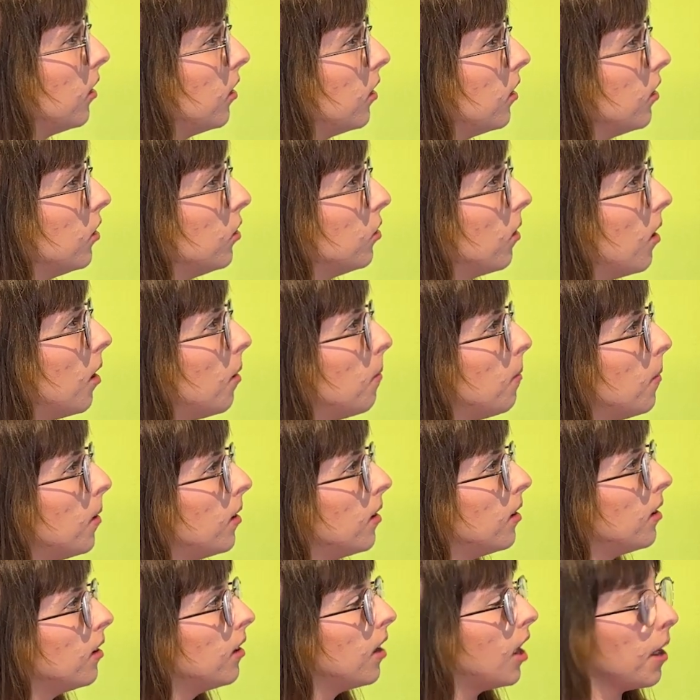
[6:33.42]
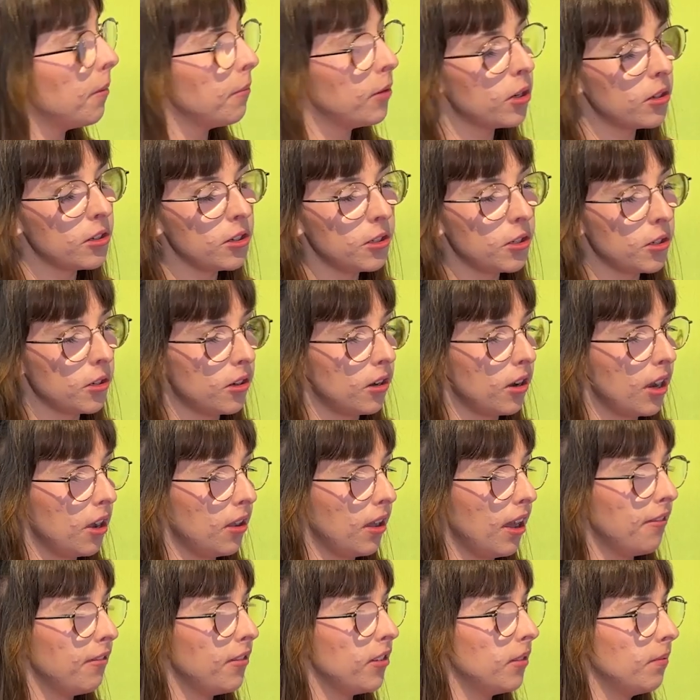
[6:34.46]
drama. I'm not too sure. I'll
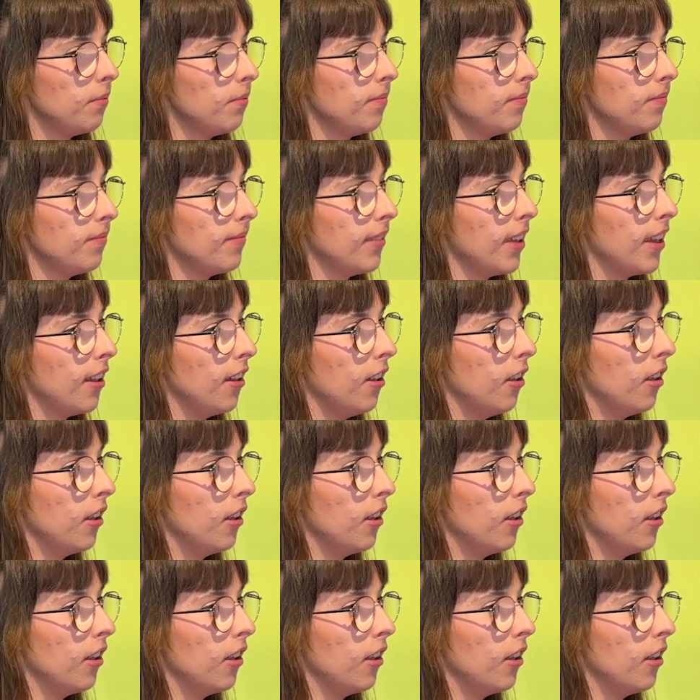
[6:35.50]
have to, I don't know,